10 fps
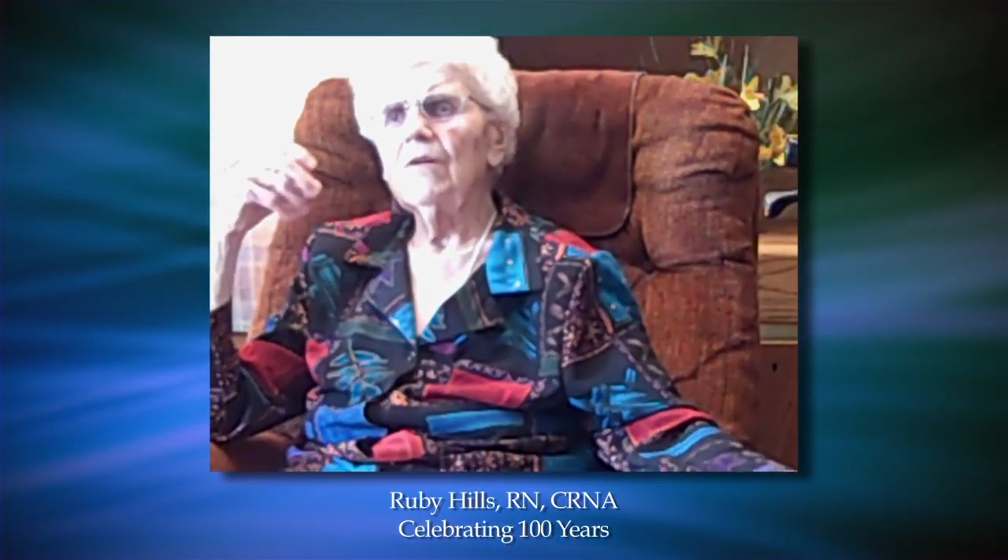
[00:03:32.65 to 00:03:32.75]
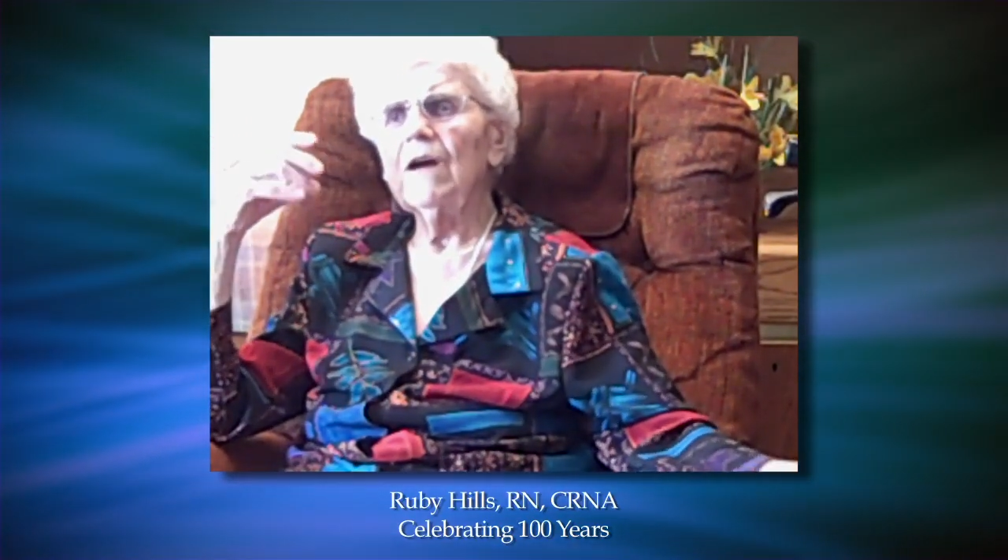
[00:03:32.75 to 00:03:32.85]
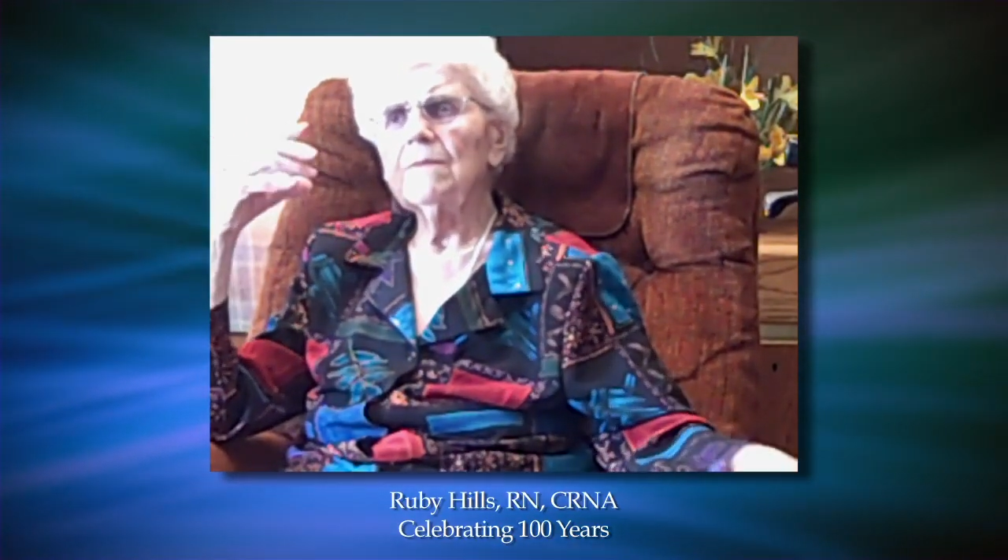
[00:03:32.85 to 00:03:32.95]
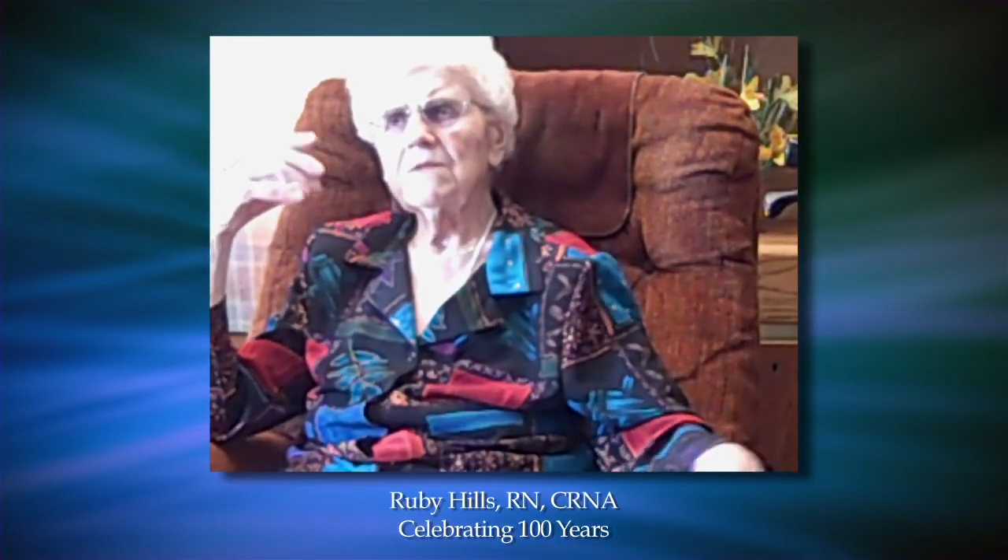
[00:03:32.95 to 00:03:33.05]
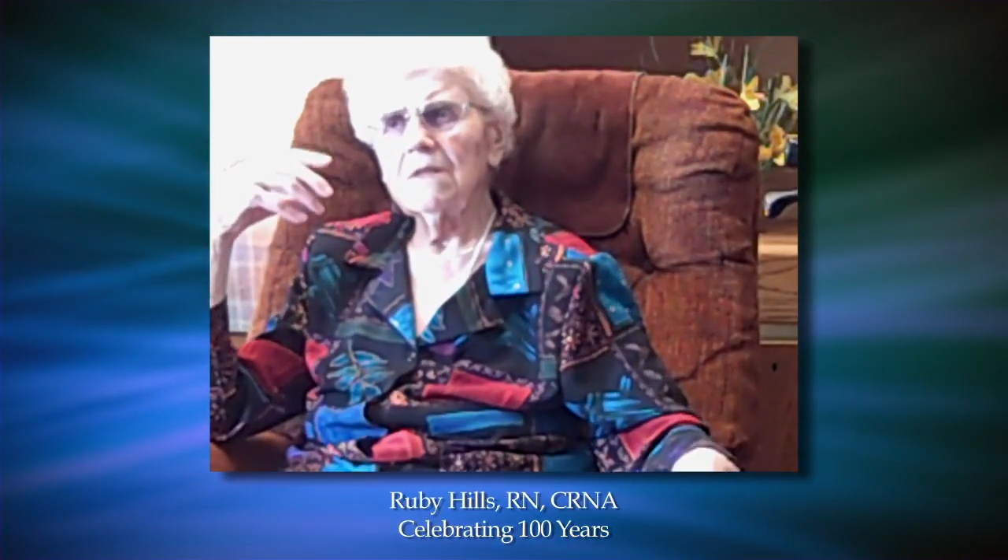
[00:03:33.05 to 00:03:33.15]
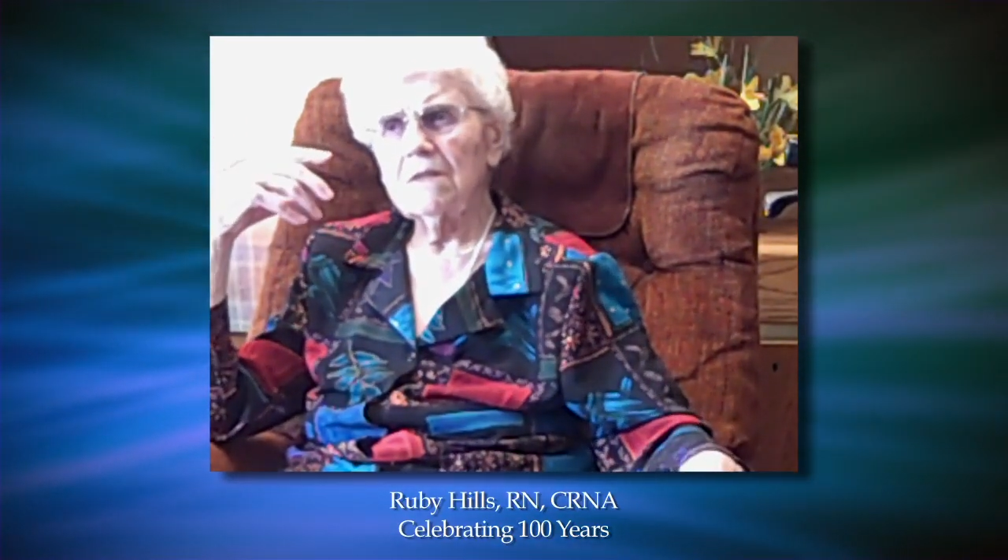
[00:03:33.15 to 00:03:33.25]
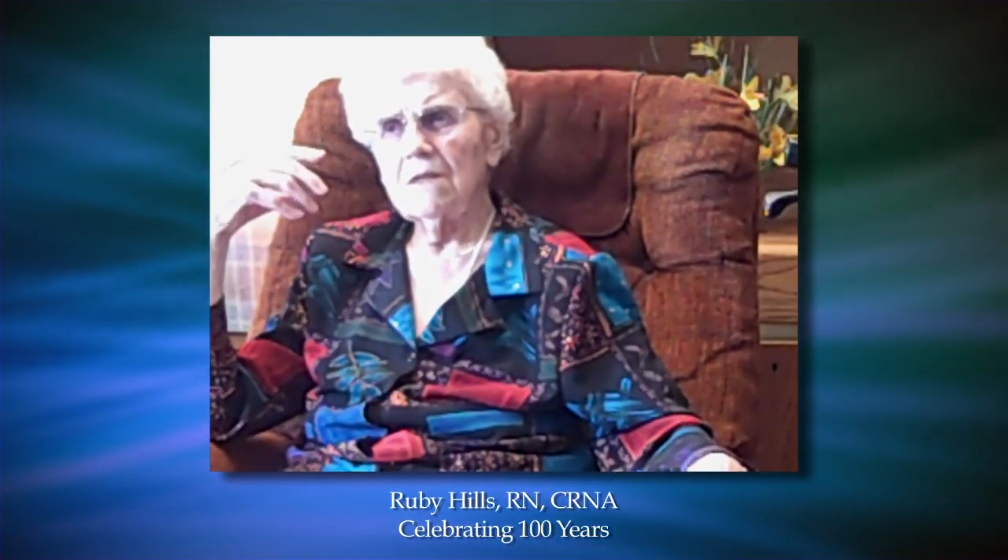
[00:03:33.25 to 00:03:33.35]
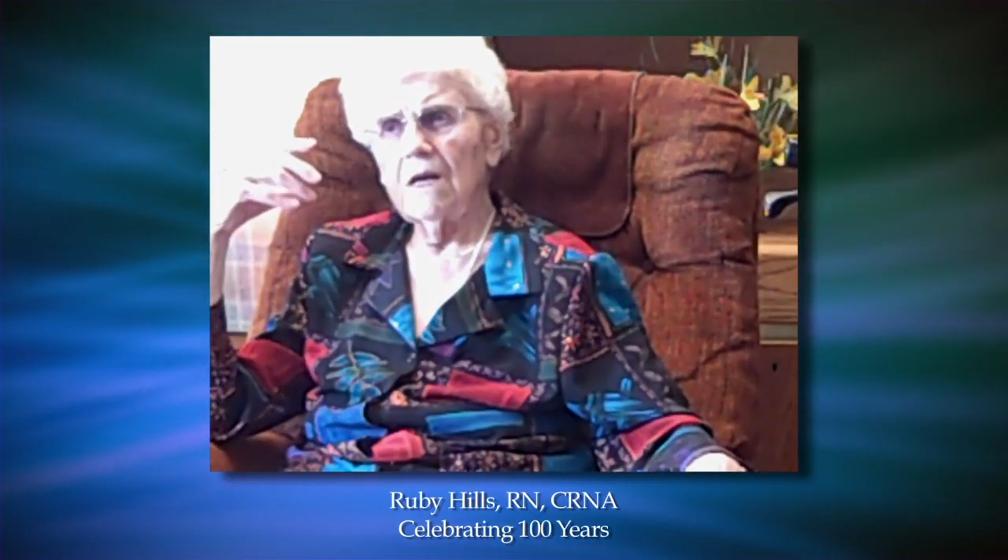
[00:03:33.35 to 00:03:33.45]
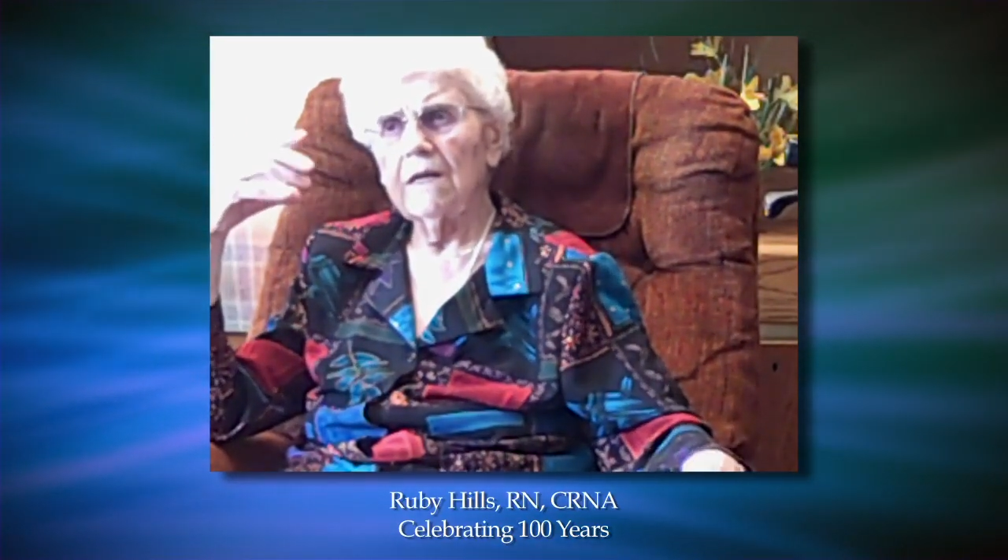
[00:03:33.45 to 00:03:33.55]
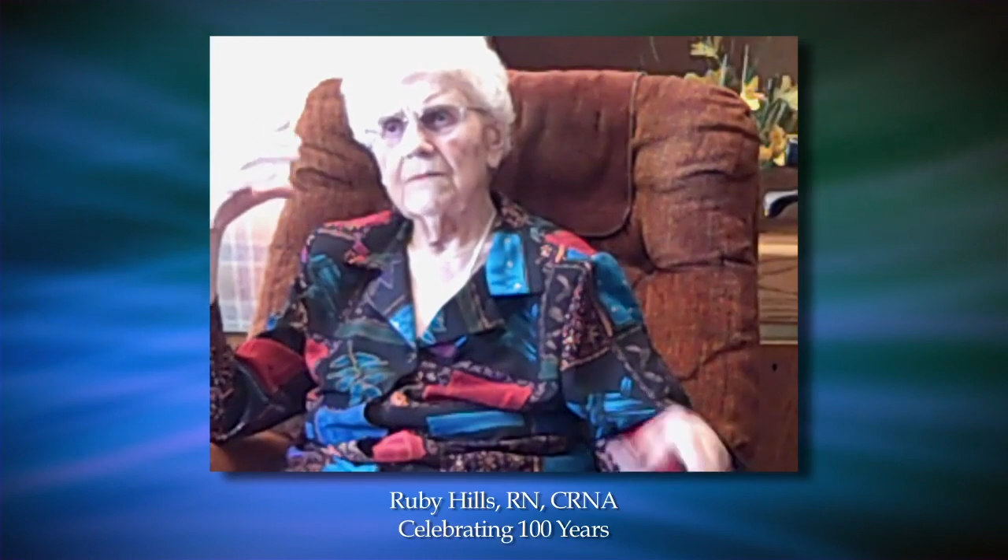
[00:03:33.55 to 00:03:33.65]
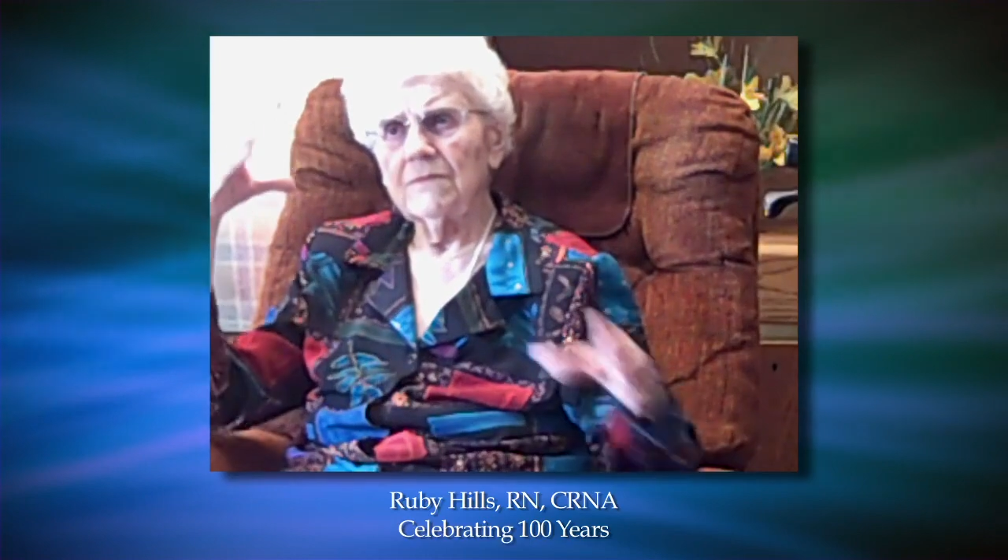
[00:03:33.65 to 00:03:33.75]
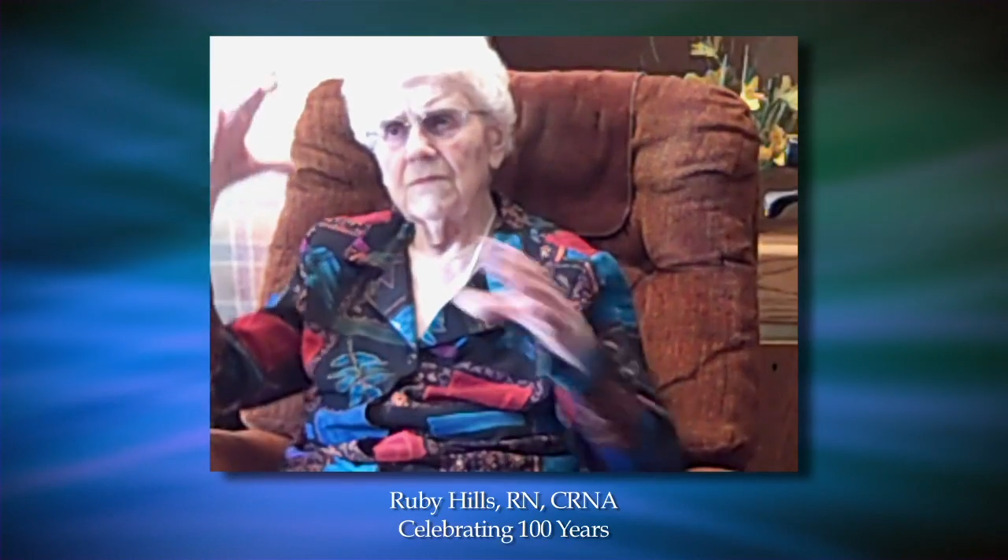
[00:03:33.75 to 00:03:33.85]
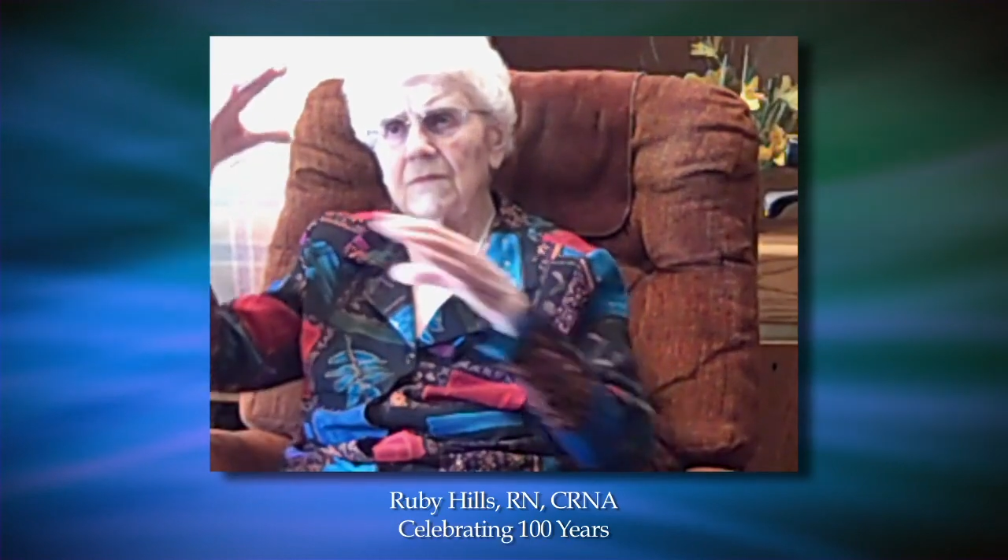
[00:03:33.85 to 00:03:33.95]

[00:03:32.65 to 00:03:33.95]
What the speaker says: grams at a time